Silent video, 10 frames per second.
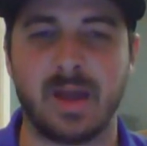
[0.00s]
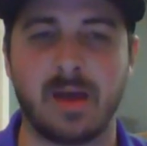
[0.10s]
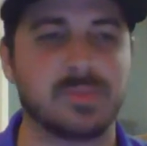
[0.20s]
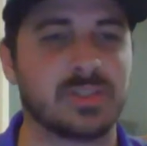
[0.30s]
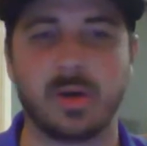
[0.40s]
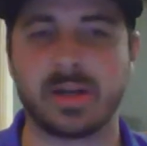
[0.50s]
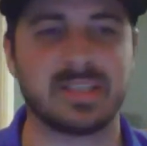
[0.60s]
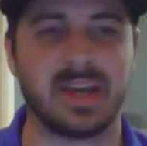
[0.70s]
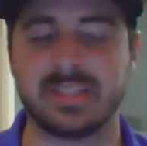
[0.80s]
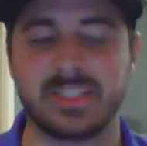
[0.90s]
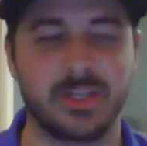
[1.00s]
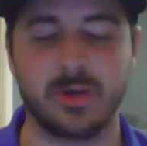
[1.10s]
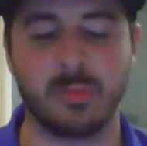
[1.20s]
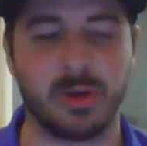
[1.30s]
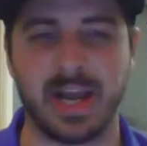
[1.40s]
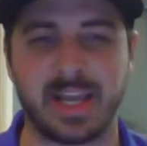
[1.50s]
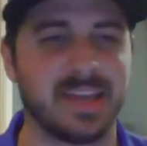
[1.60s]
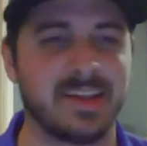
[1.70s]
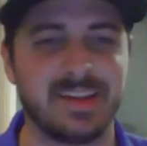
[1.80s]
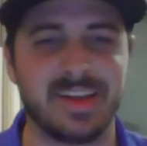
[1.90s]
I'm so excited to do a
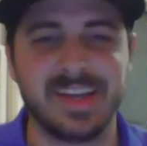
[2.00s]
bracket.